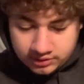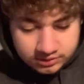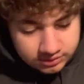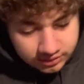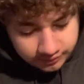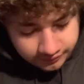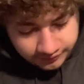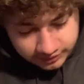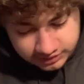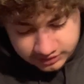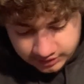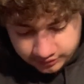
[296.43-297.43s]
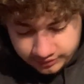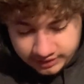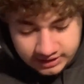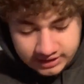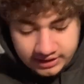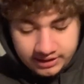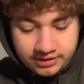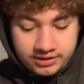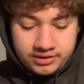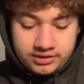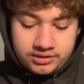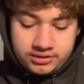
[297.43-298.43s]
So first thing we got here
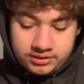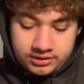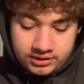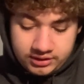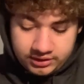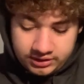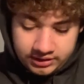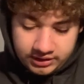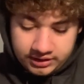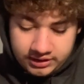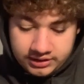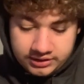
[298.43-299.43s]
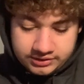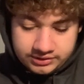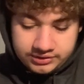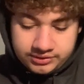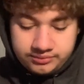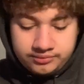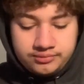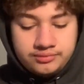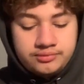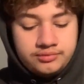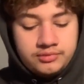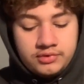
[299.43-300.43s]
is,
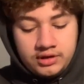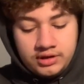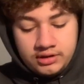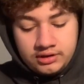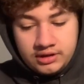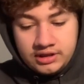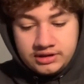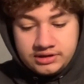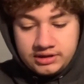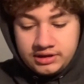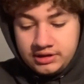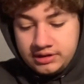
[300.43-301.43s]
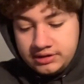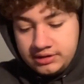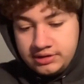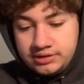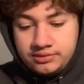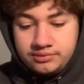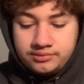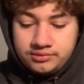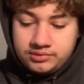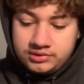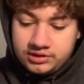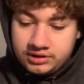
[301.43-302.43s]
this is,
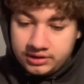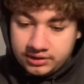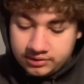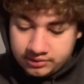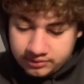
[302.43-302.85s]
let's see here,